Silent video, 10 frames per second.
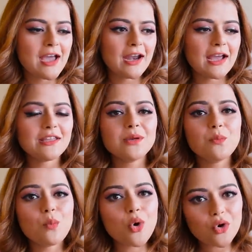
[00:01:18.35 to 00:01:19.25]
And I think
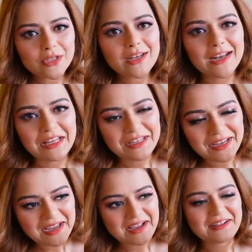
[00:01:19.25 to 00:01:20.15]
more than
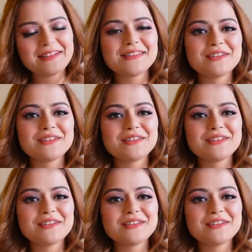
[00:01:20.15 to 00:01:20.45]
anything else,